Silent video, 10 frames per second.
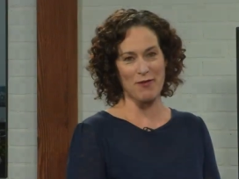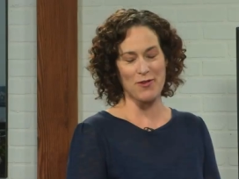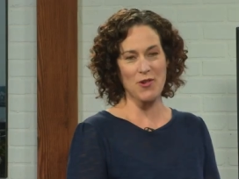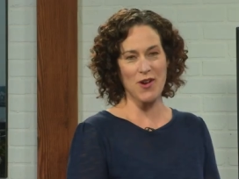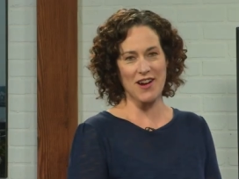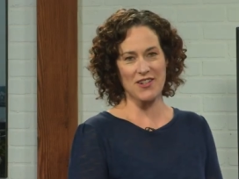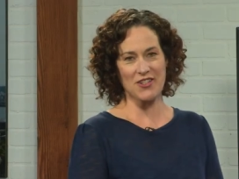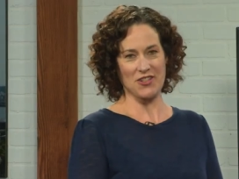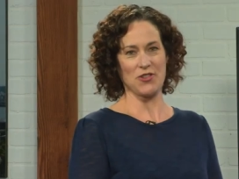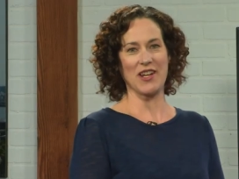If you are
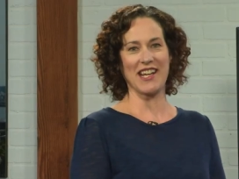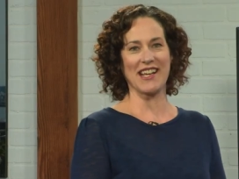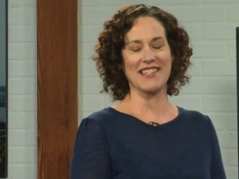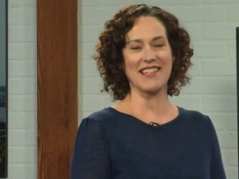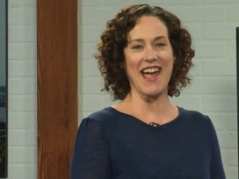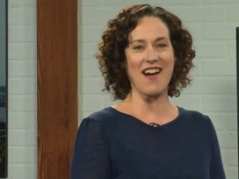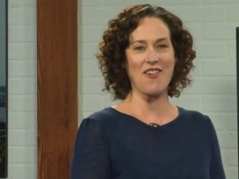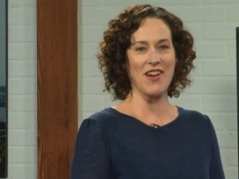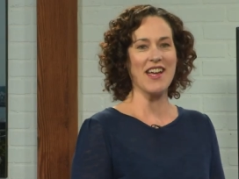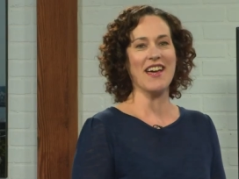just joining us
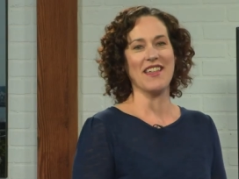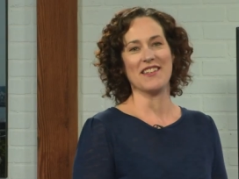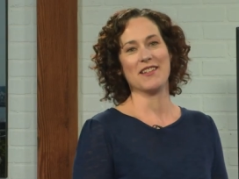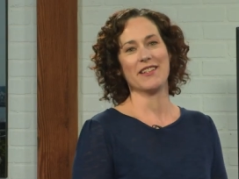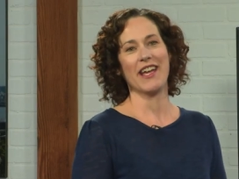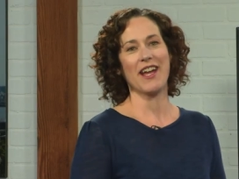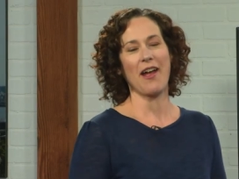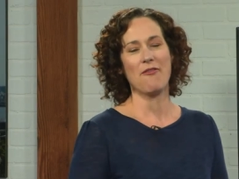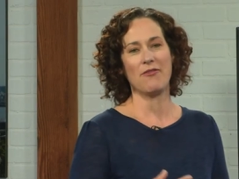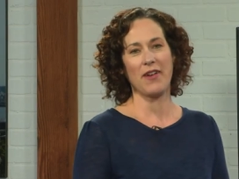now, this is a
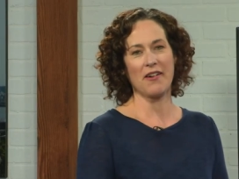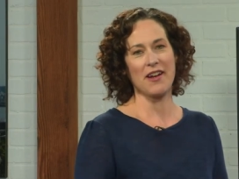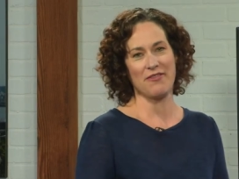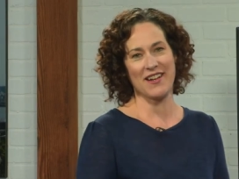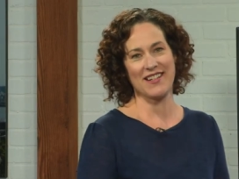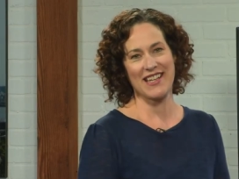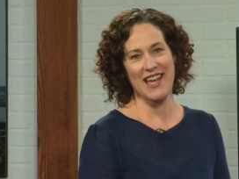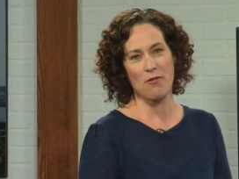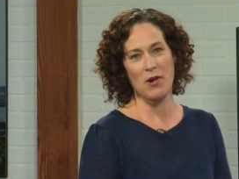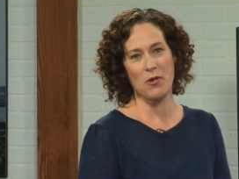very fun
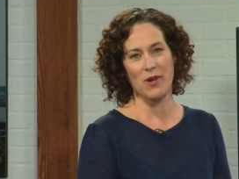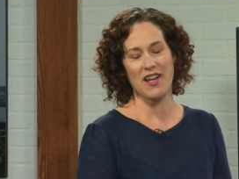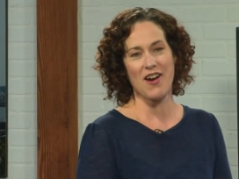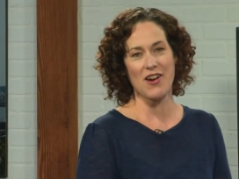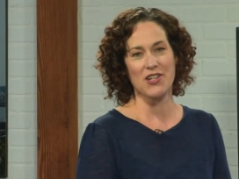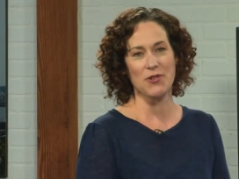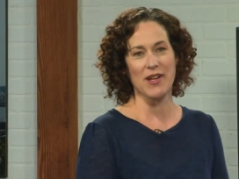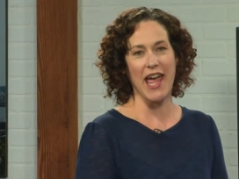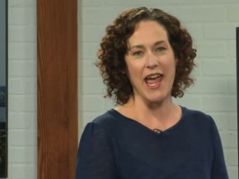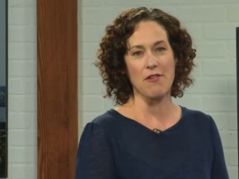day where we are
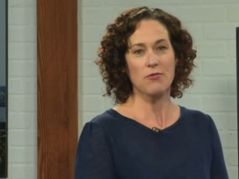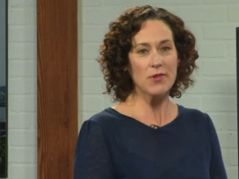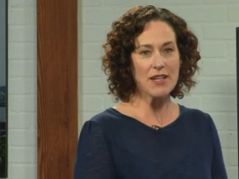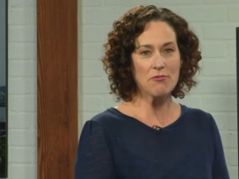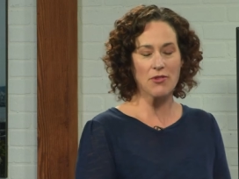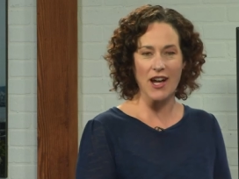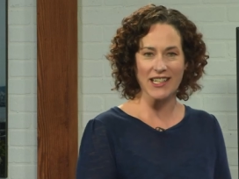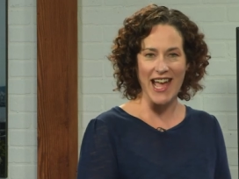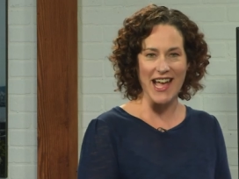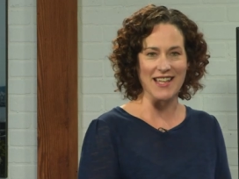doing a
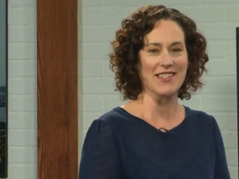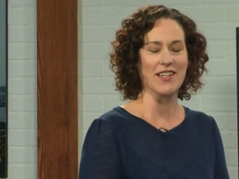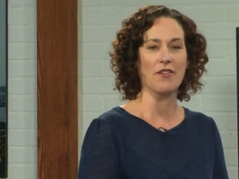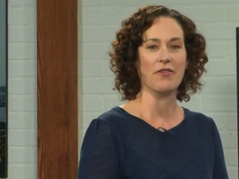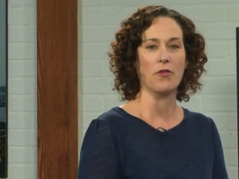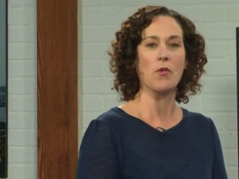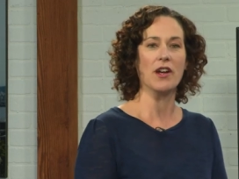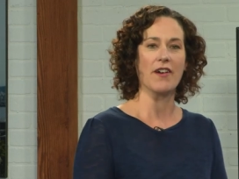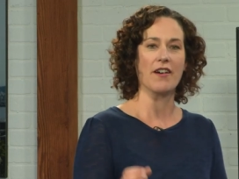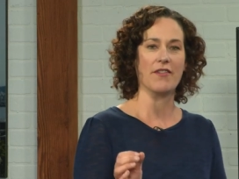rebroadcast of one
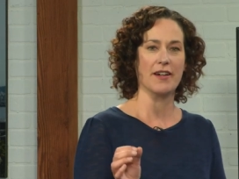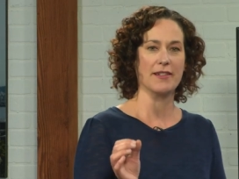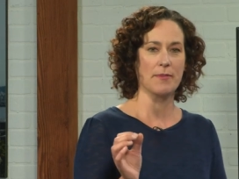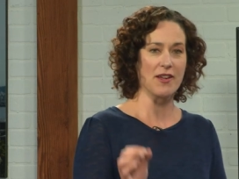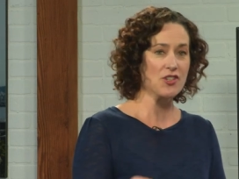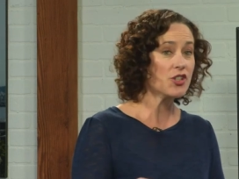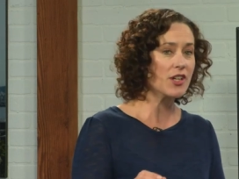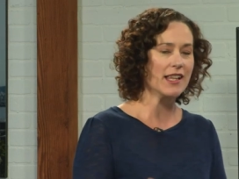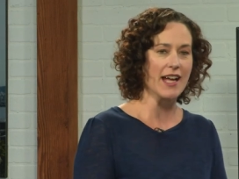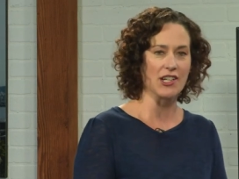of our very special
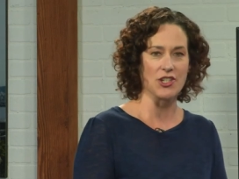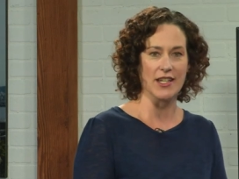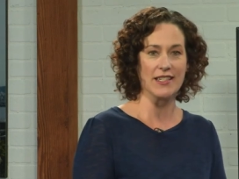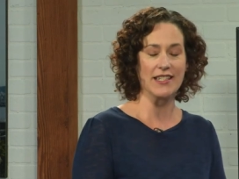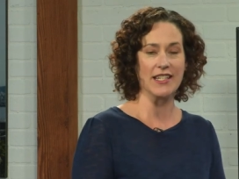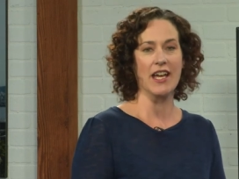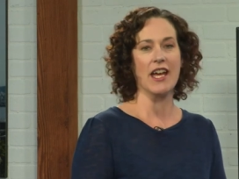collections.